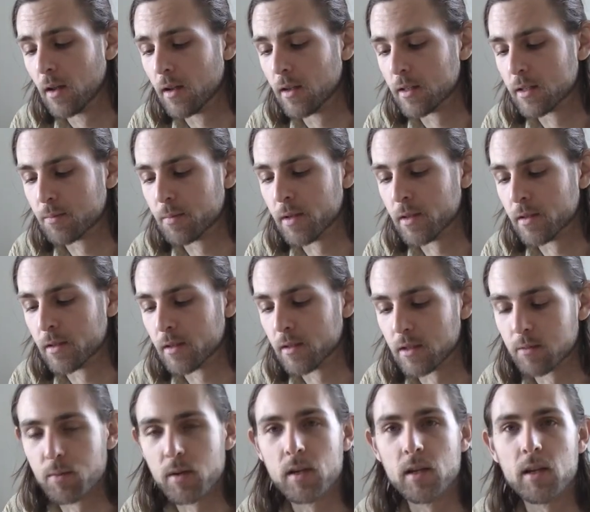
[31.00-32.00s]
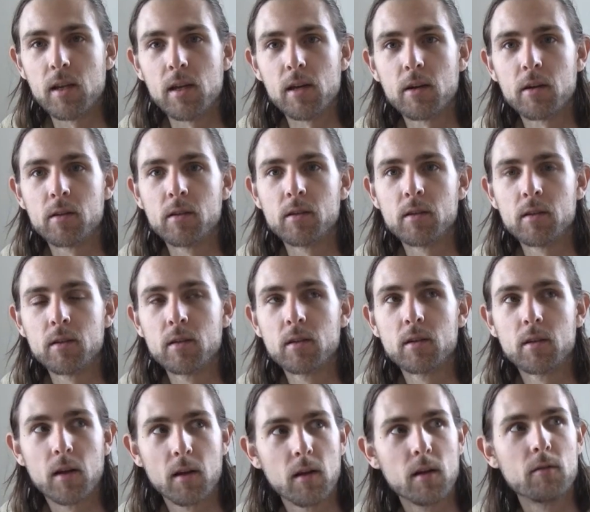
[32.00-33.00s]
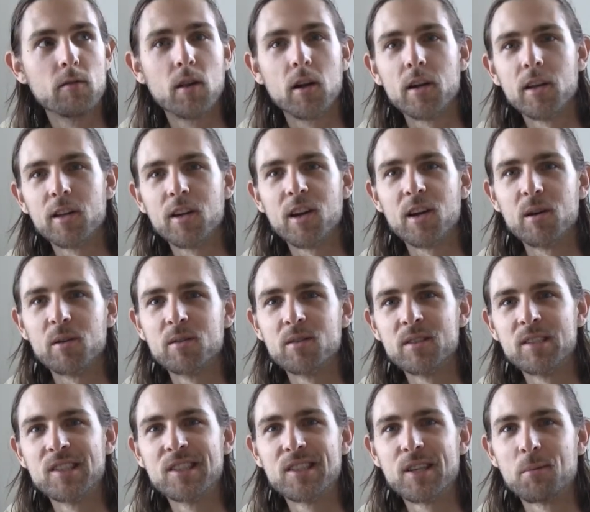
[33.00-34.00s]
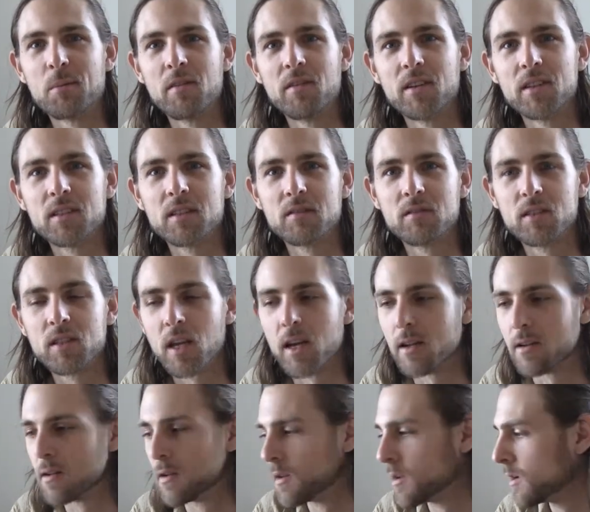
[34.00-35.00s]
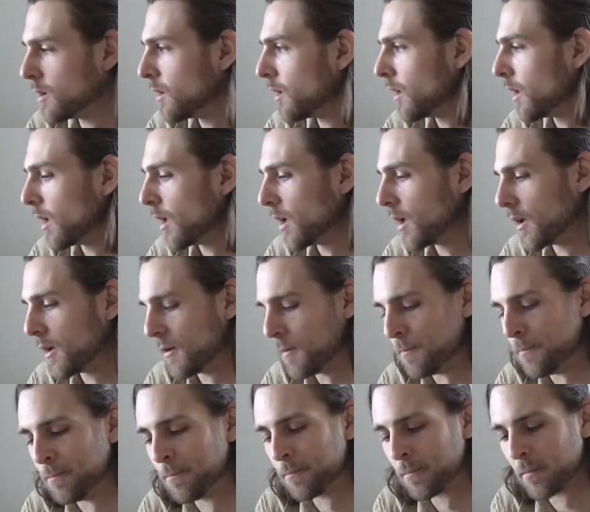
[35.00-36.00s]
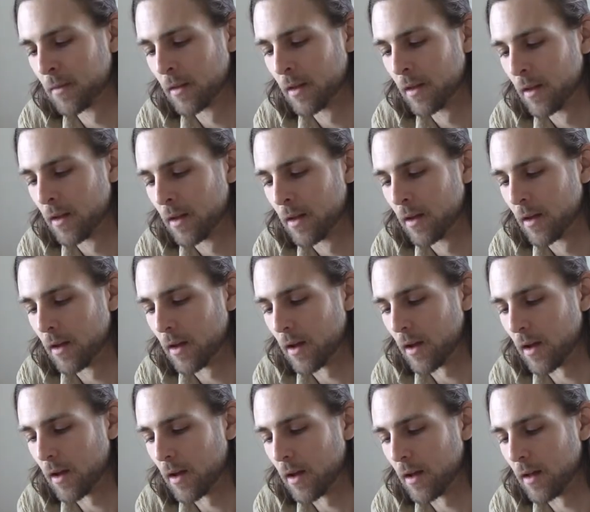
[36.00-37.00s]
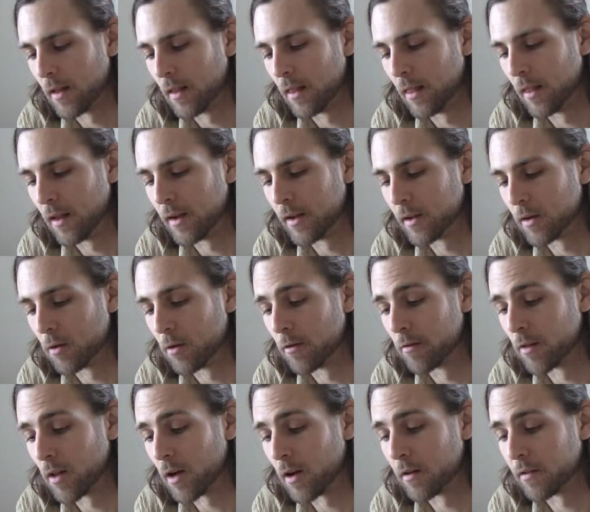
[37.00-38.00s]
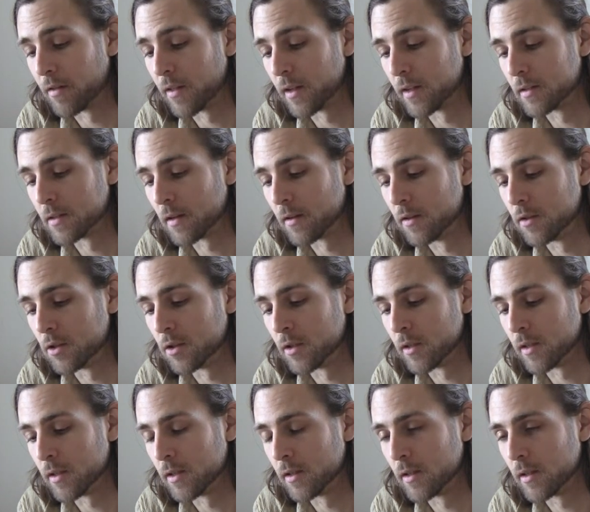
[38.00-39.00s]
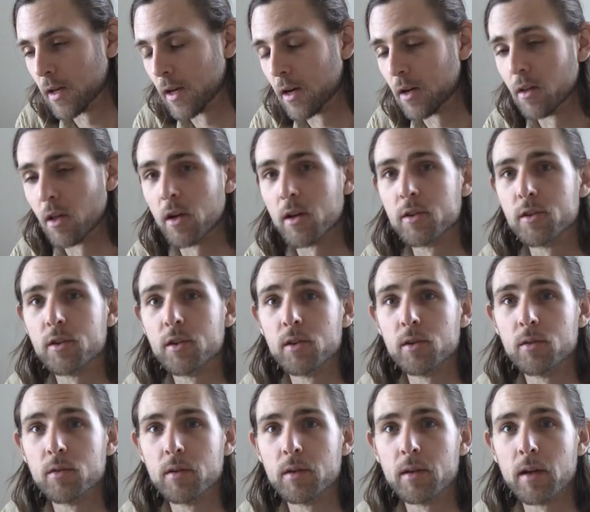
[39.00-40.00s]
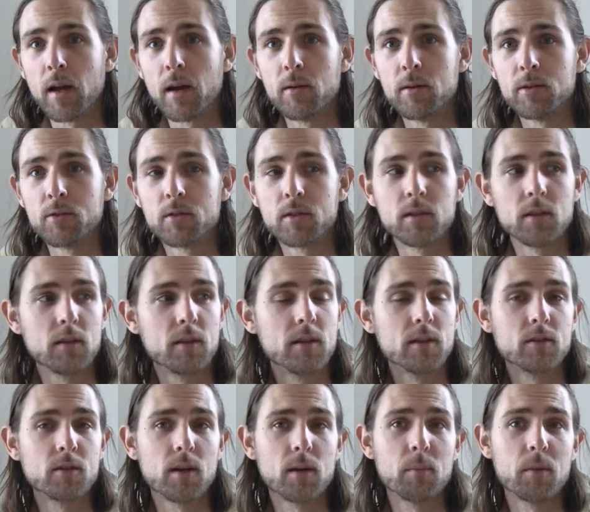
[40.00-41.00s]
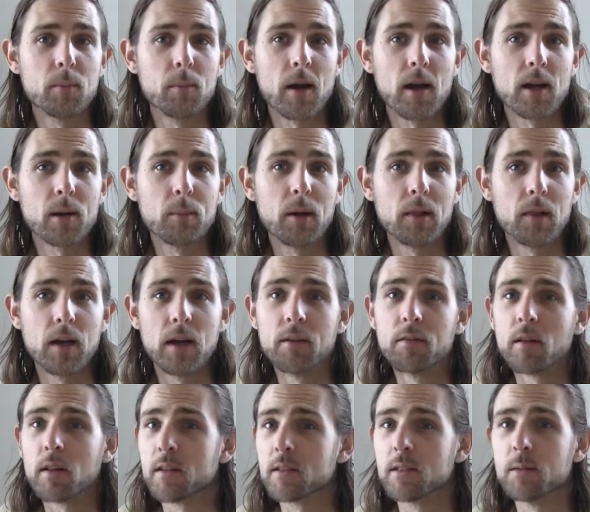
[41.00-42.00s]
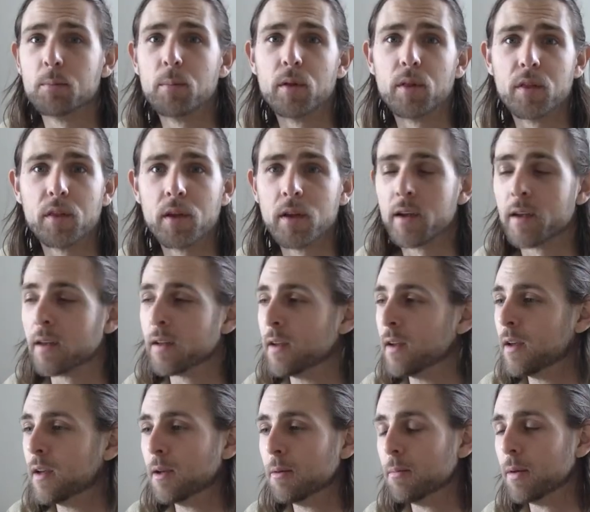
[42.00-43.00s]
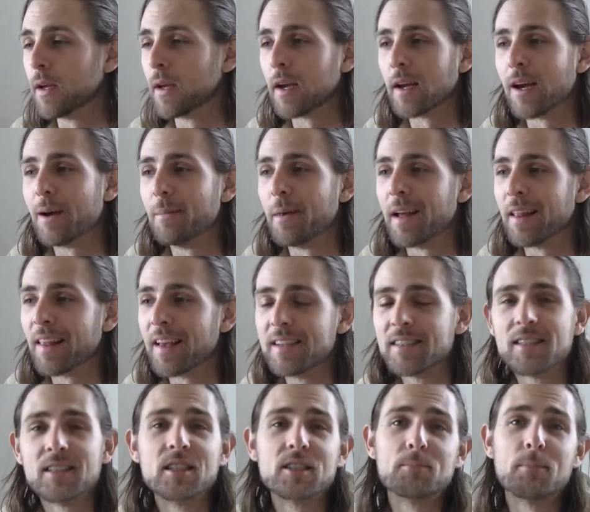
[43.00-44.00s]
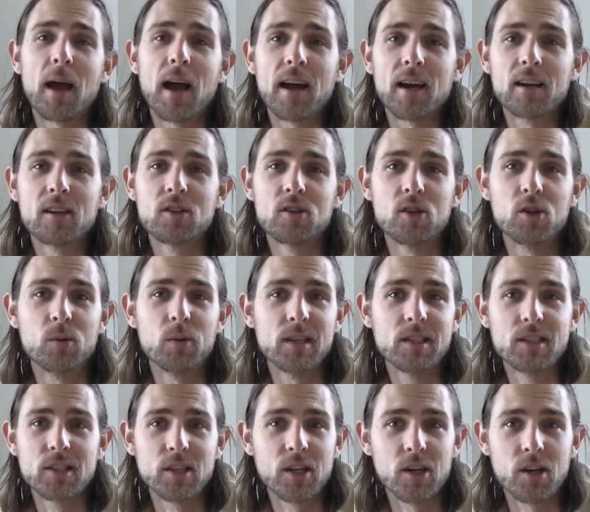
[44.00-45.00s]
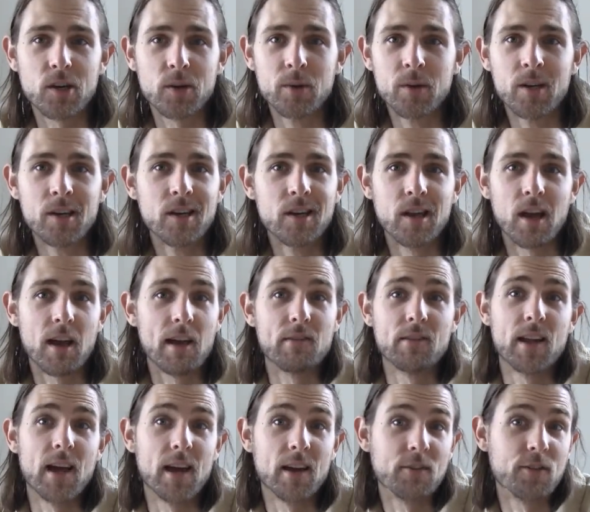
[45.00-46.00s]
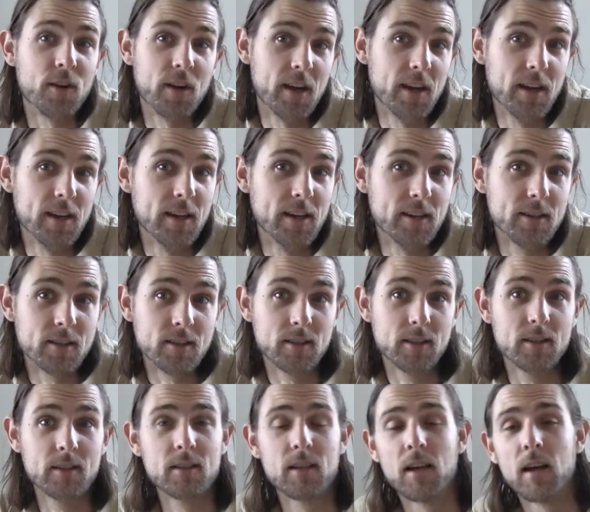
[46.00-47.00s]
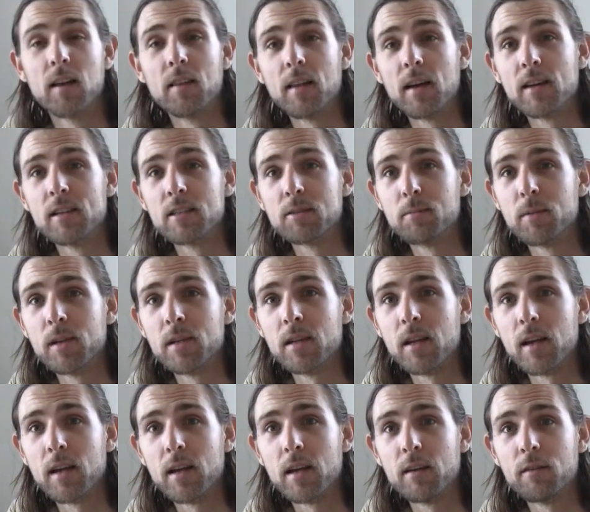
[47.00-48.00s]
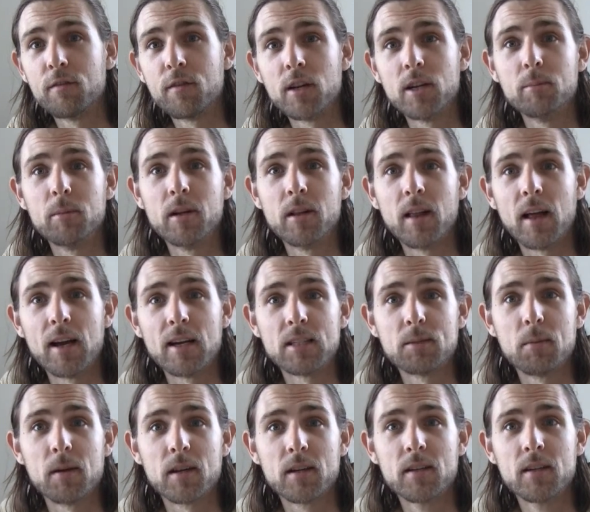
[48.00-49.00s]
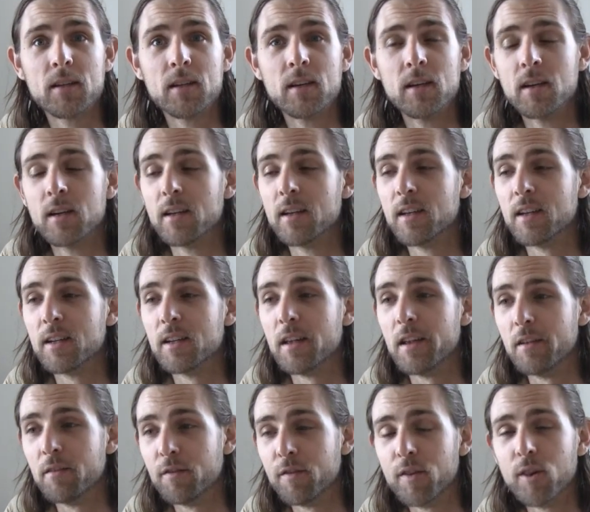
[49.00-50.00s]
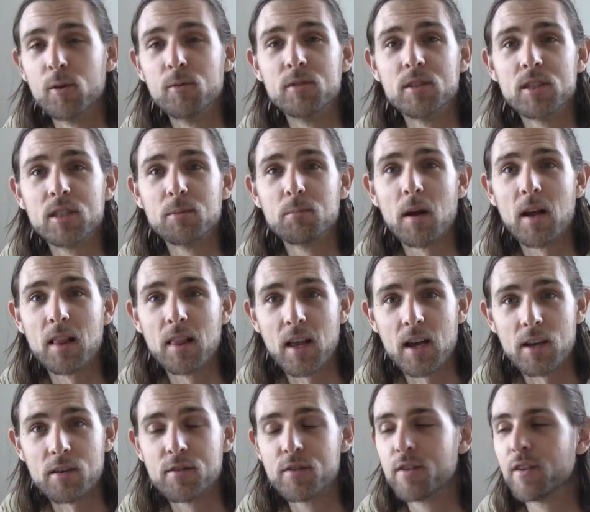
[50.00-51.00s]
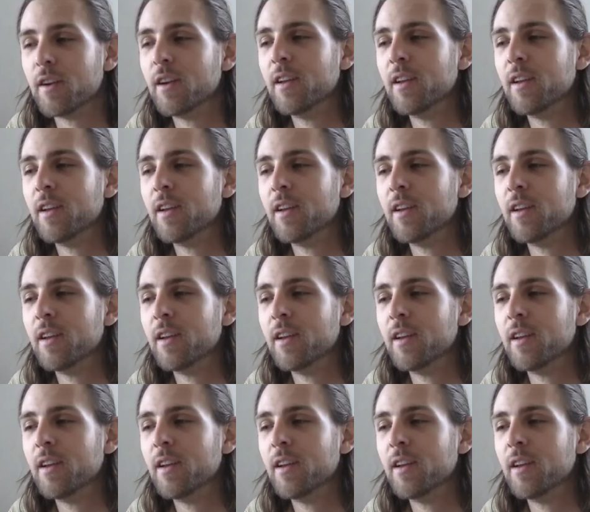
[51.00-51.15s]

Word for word: it's been it's been a year of letting go. Some of us have said, and uh, letting go of a lot of things I usually held on to, and how interesting things are coming back in my life. The simple thing being, I got my license back two weeks ago. I haven't had for eight years, and that has been a fundamental aspect in influencing my life.